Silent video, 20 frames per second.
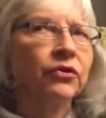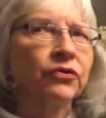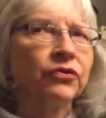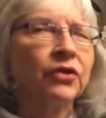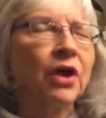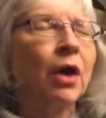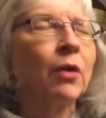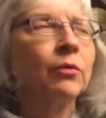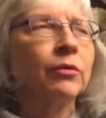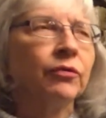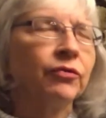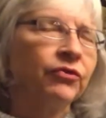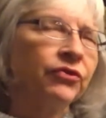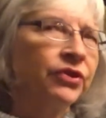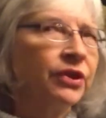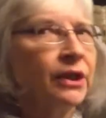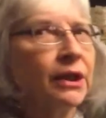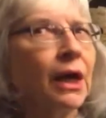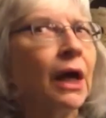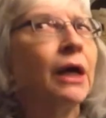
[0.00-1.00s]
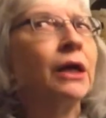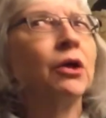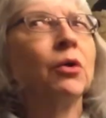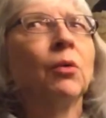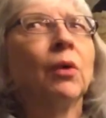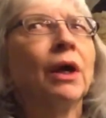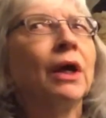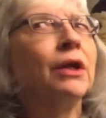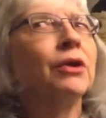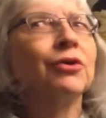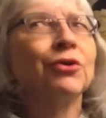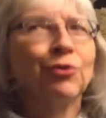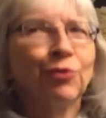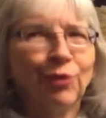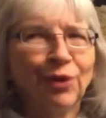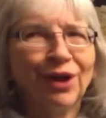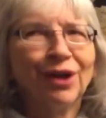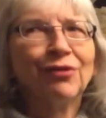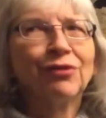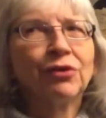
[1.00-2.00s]
sound of T I O N or
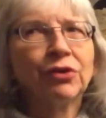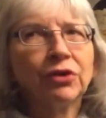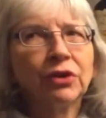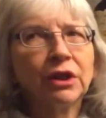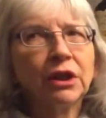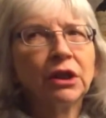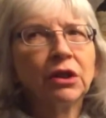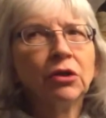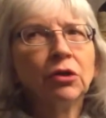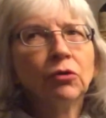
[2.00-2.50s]
whatever the